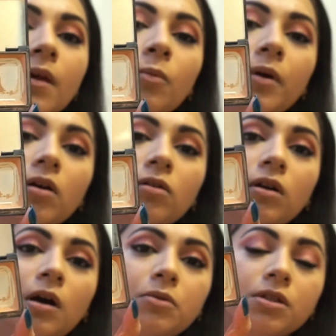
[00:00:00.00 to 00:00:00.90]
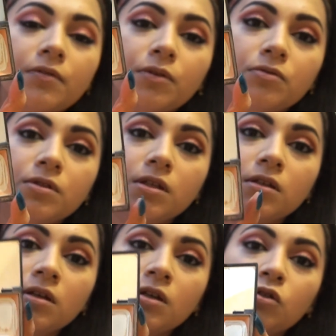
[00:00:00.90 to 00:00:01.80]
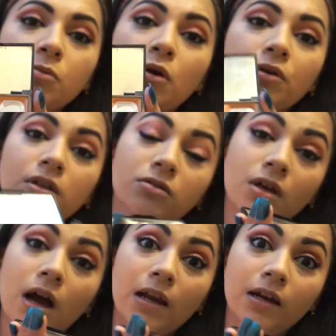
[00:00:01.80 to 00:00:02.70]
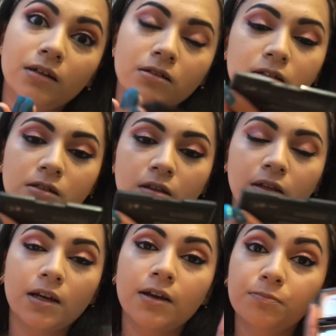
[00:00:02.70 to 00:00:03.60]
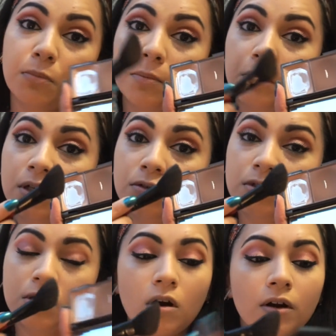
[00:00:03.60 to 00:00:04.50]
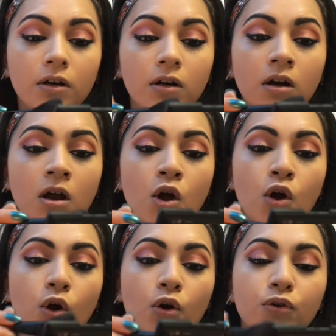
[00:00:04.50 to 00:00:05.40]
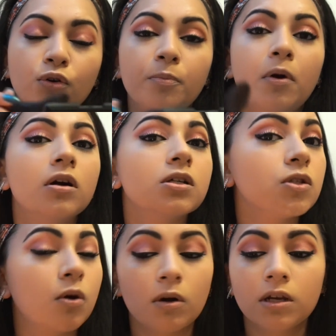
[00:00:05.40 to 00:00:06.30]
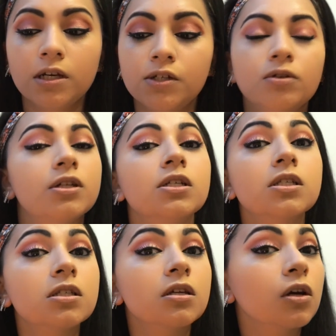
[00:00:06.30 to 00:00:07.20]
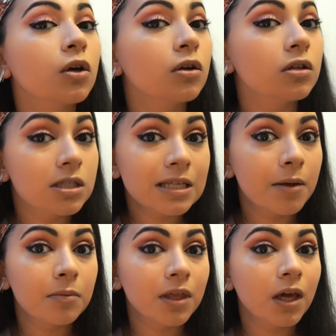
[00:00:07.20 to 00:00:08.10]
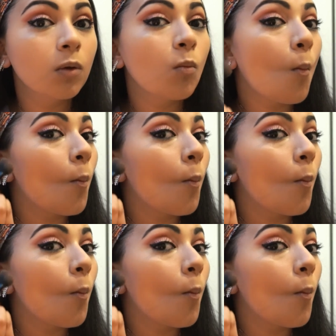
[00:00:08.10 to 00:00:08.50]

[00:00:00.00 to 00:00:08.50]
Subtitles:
Oh my god, look how much I've used it. So I'm not going to use the highlighter because there's nothing left, but I'm going to use the darker contour part. So literally just same thing.